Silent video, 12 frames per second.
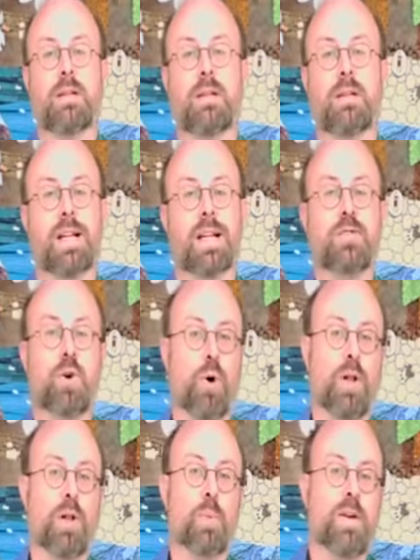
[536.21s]
And that's
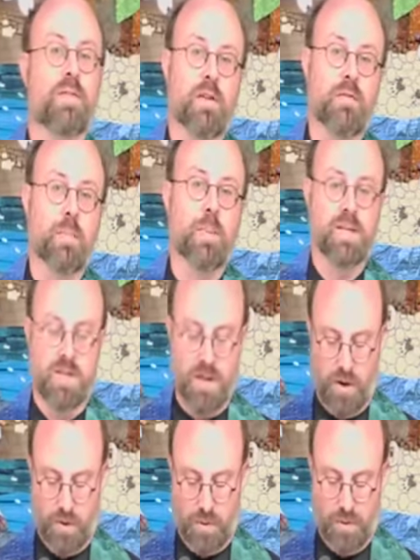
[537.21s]
all we've ever been
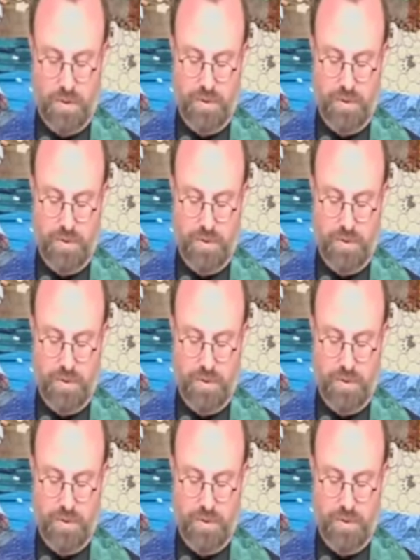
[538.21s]
told.